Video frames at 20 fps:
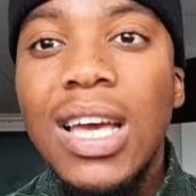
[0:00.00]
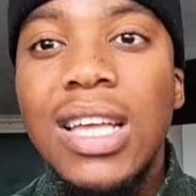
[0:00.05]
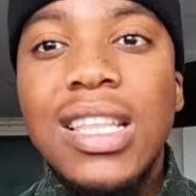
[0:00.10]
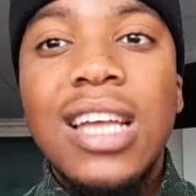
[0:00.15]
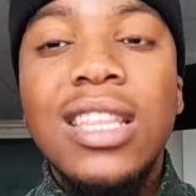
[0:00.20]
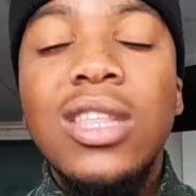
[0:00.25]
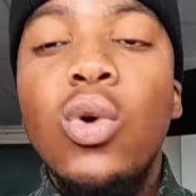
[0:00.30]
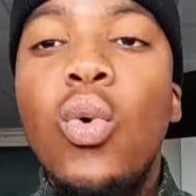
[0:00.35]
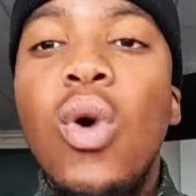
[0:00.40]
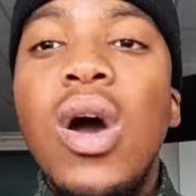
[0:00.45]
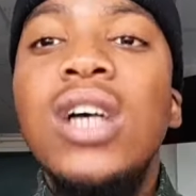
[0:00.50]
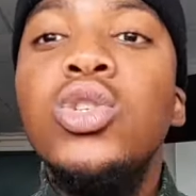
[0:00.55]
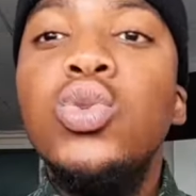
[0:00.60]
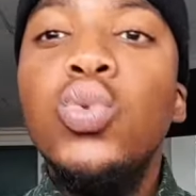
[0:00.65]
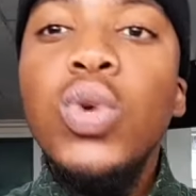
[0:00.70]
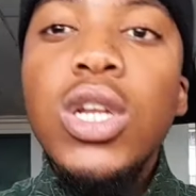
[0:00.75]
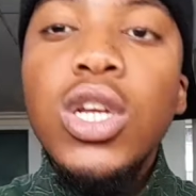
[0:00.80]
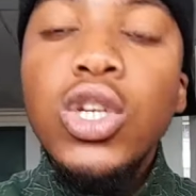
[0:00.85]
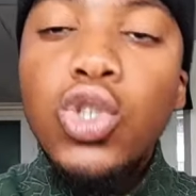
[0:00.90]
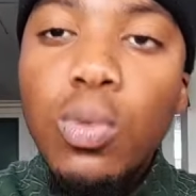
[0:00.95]
They are the ones
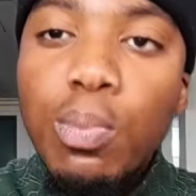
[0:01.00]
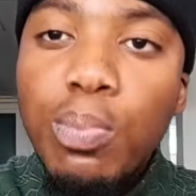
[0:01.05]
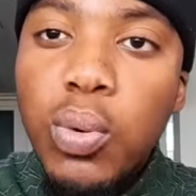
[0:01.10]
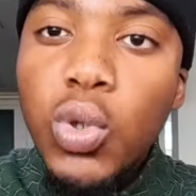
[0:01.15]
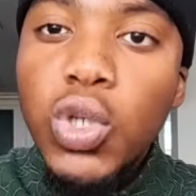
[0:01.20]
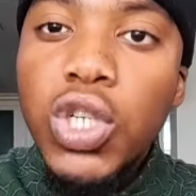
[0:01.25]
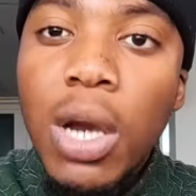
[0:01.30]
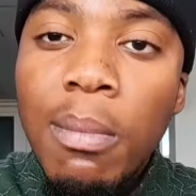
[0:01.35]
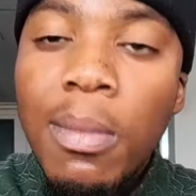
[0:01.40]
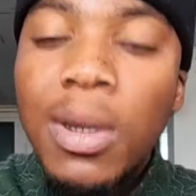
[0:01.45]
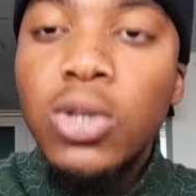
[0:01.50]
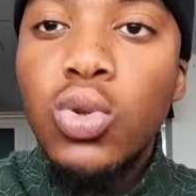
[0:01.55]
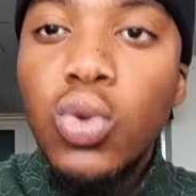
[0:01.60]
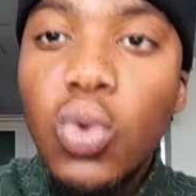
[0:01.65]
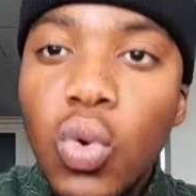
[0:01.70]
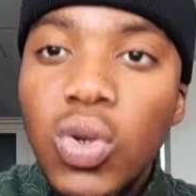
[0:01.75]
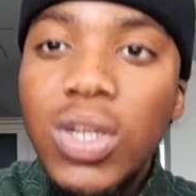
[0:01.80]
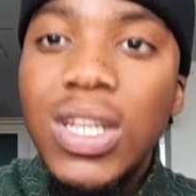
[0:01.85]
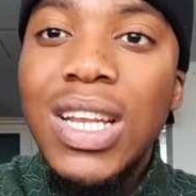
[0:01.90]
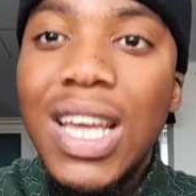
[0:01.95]
willing to push a
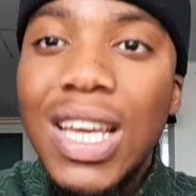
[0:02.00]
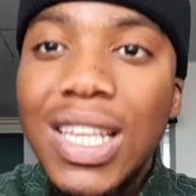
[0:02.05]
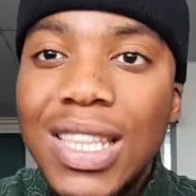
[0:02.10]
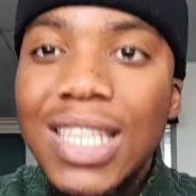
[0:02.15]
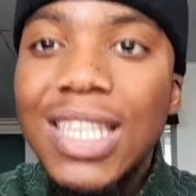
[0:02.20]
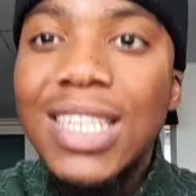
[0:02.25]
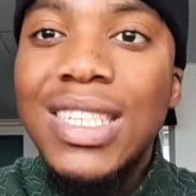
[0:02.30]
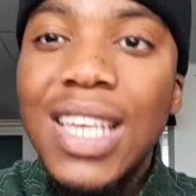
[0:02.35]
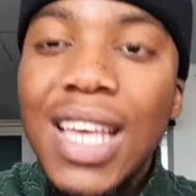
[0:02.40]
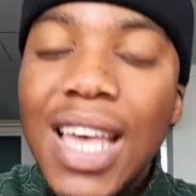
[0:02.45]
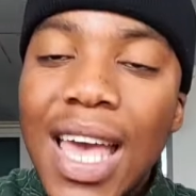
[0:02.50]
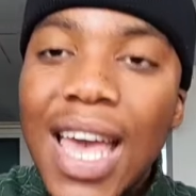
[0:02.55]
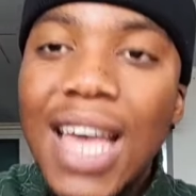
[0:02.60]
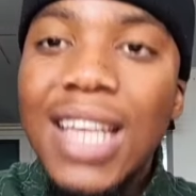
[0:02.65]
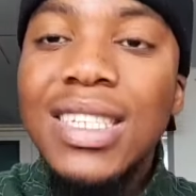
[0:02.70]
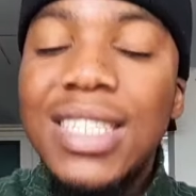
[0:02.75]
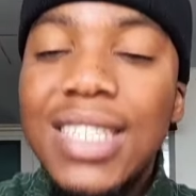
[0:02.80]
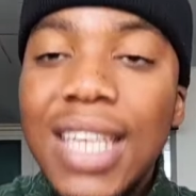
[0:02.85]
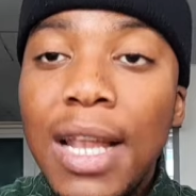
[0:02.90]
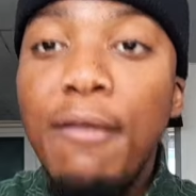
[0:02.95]
matroli like this
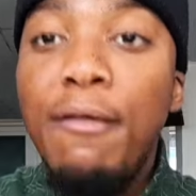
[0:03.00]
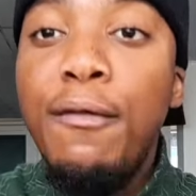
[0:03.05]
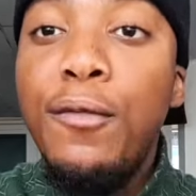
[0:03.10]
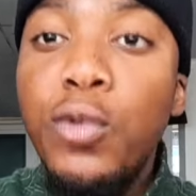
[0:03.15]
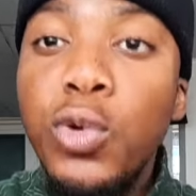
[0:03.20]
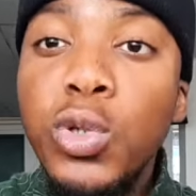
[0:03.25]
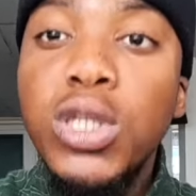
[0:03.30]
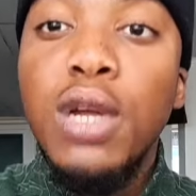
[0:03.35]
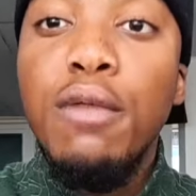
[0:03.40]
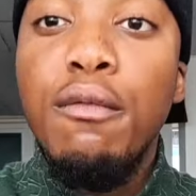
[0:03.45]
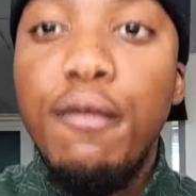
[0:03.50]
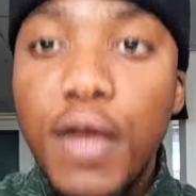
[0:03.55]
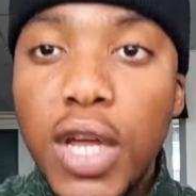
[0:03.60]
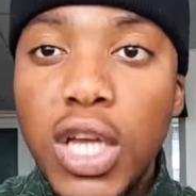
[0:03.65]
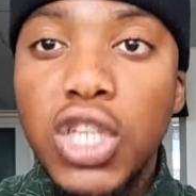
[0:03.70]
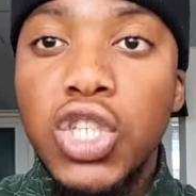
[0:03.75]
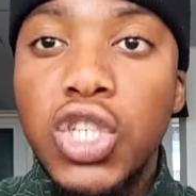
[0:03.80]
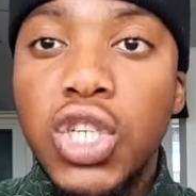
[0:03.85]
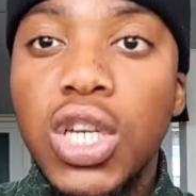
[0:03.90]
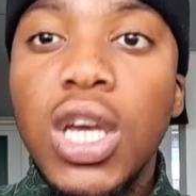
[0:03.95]
and sell fruits and
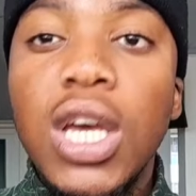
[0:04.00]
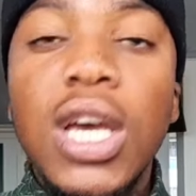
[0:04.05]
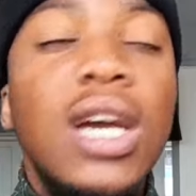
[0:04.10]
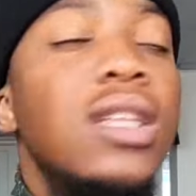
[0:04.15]
veg.